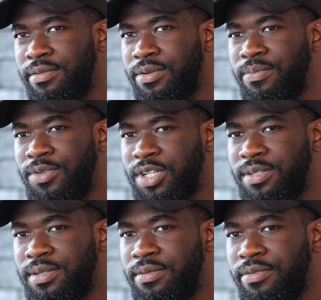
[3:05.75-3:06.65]
you know,
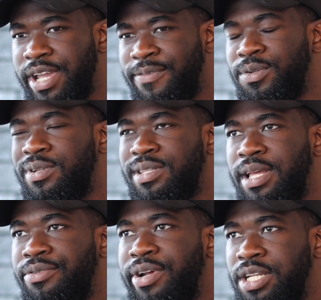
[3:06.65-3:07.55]
just we have to
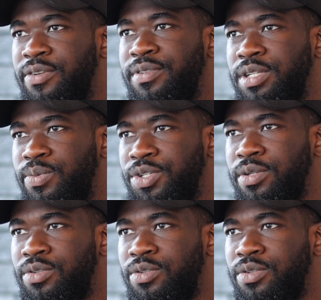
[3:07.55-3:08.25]
understand the reality of the situation.